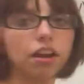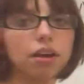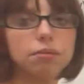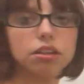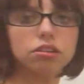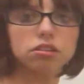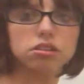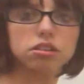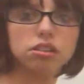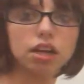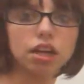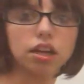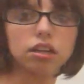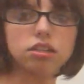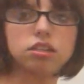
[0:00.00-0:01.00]
meters a
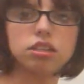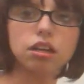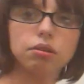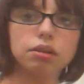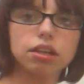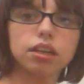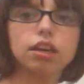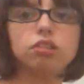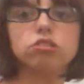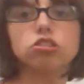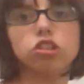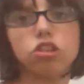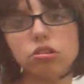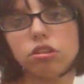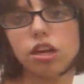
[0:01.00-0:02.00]
second. Slowing down
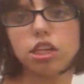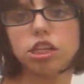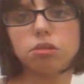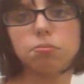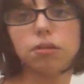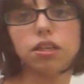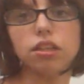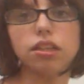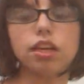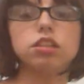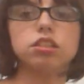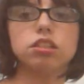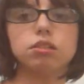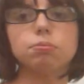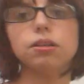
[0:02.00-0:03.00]
to that speed. That
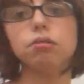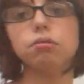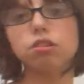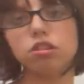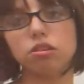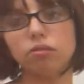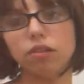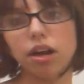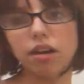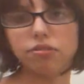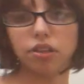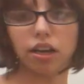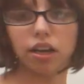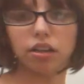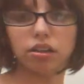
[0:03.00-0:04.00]
is the speed at which it arrives
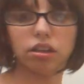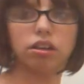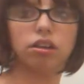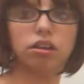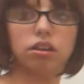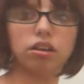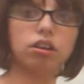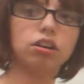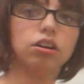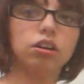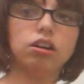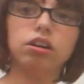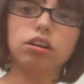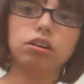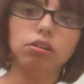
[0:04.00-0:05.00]
at.
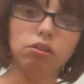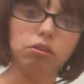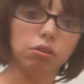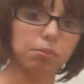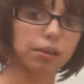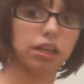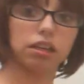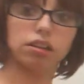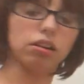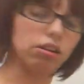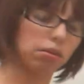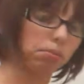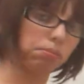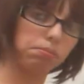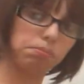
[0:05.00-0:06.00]
Or
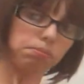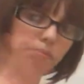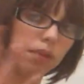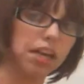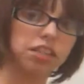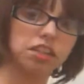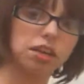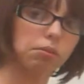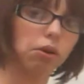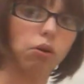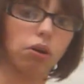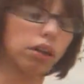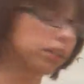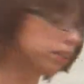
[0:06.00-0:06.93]
ends up going.